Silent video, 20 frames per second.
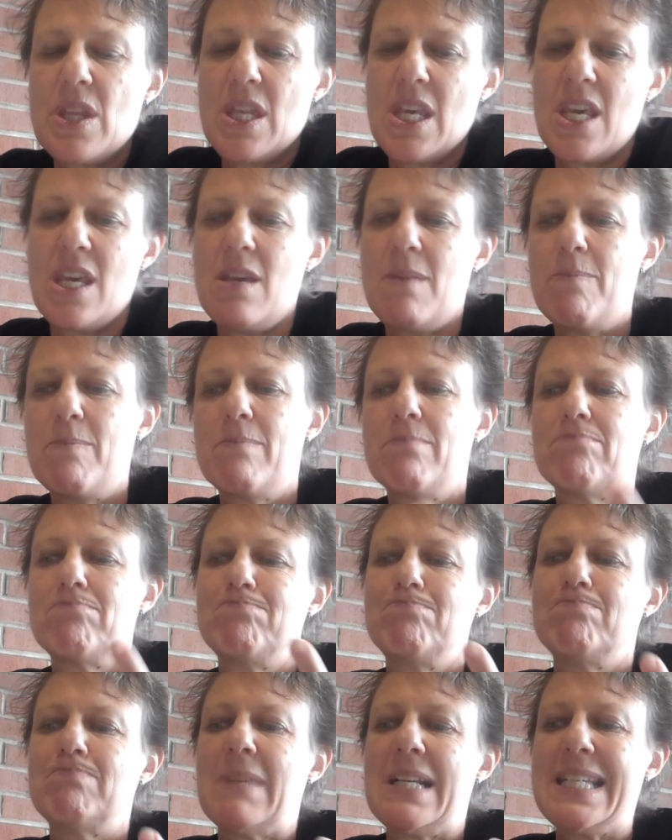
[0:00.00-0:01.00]
the
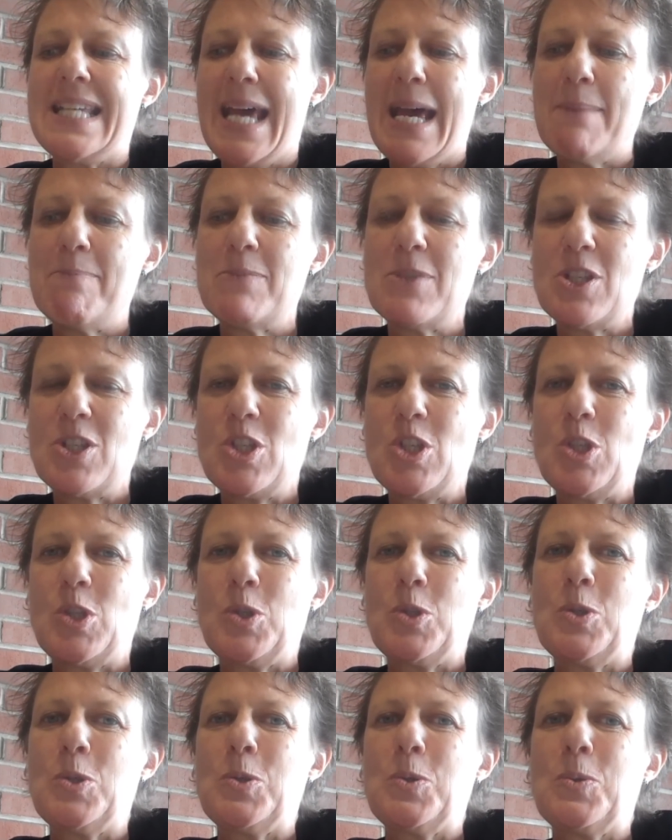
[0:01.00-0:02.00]
attempt
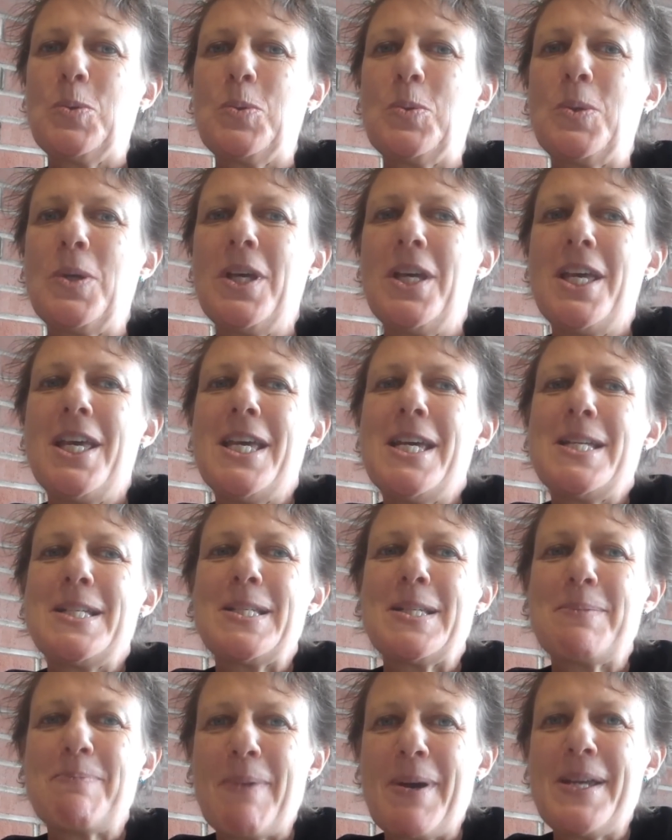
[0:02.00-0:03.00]
to,
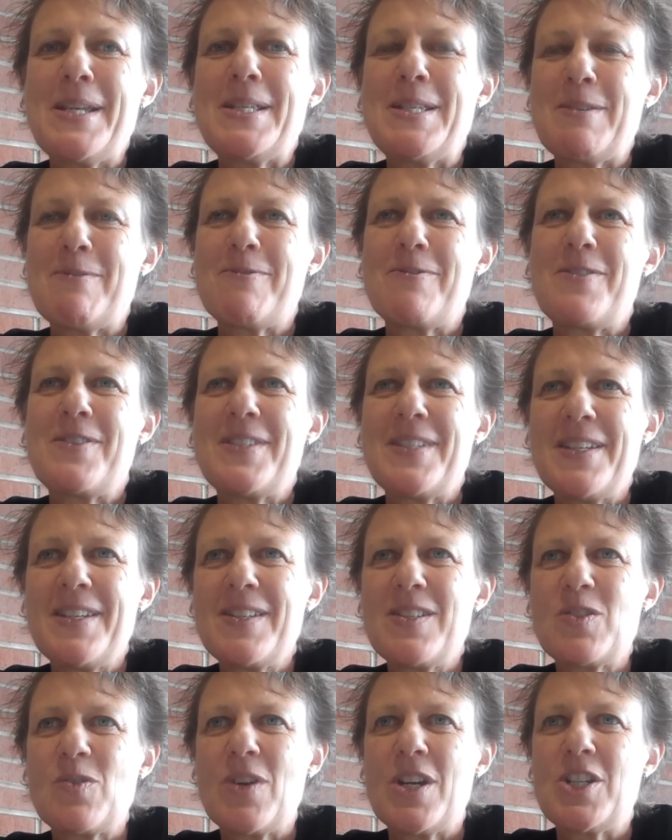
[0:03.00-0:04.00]
despite
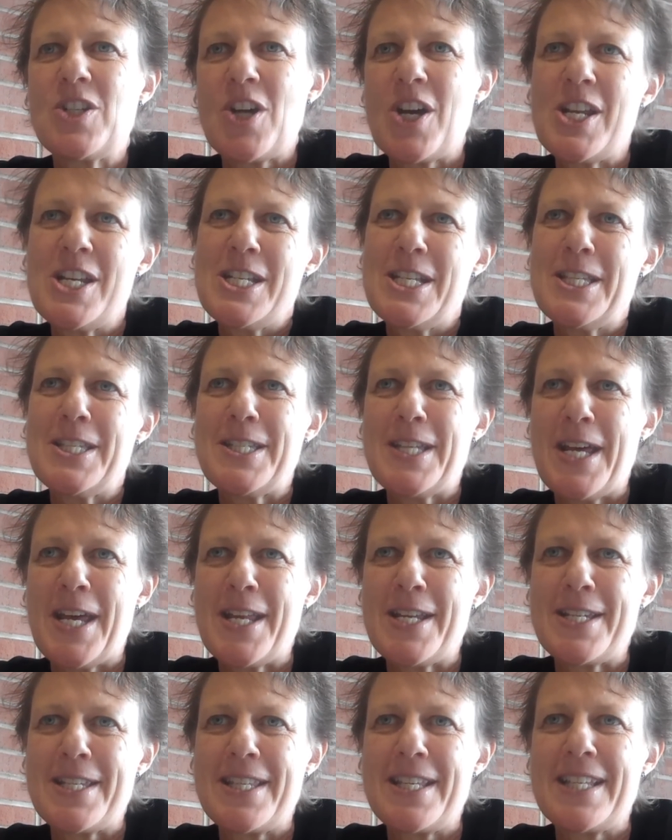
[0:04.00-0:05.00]
differences, try to
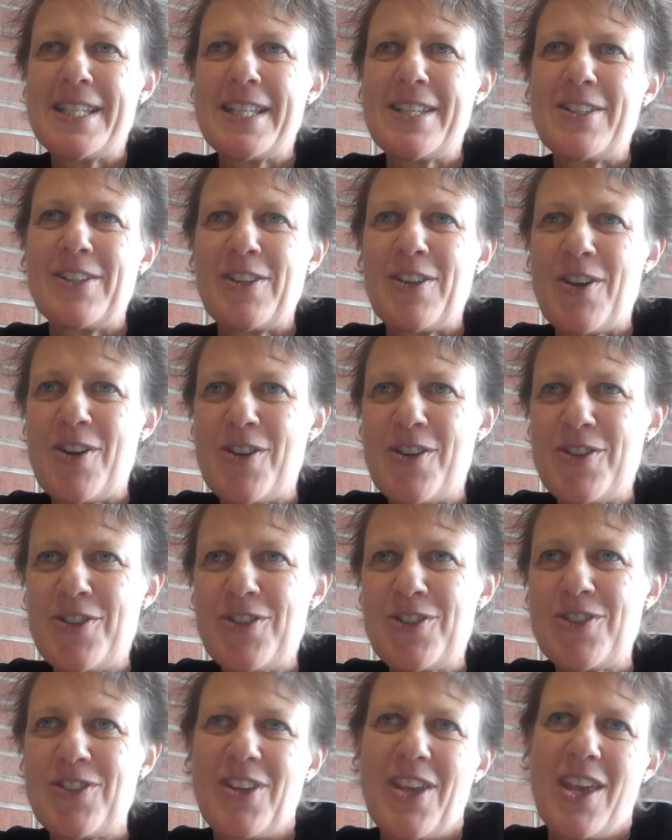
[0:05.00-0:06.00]
understand this as a
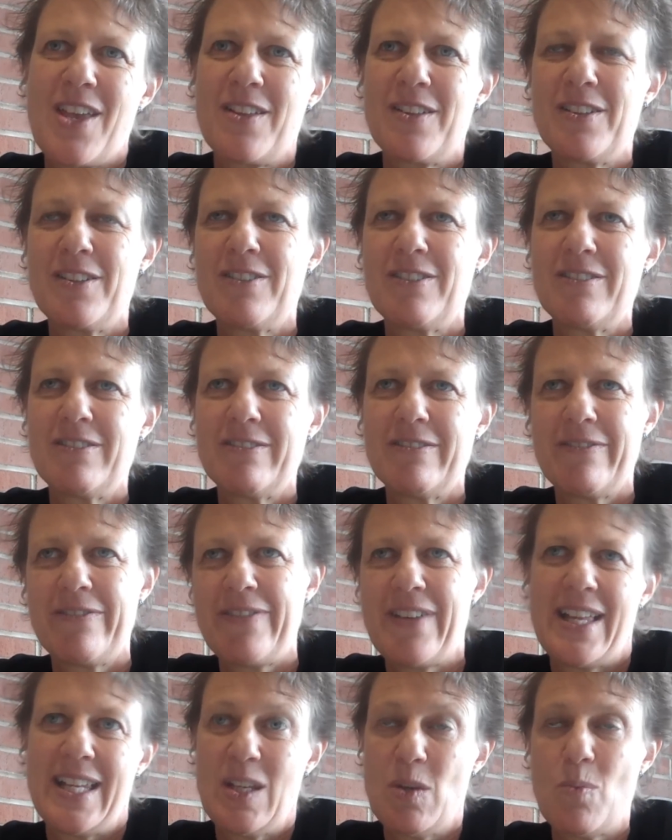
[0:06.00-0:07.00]
large-scale,
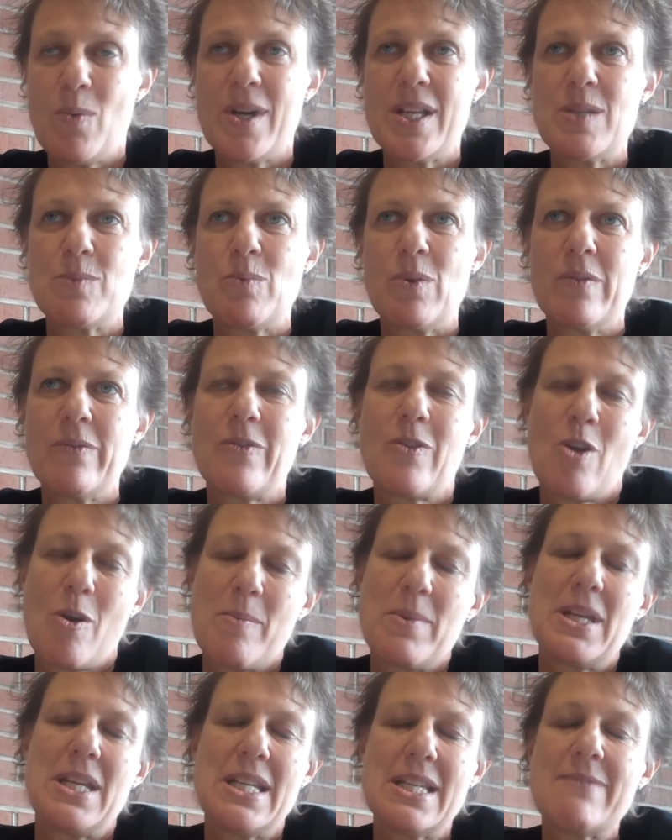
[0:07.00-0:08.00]
fairly widespread
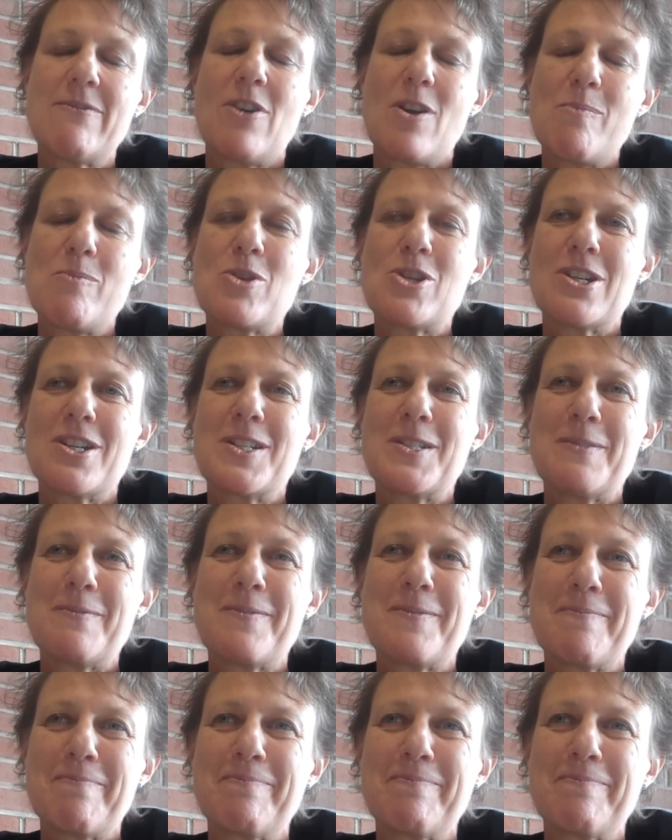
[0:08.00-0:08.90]
phenomenon is very productive.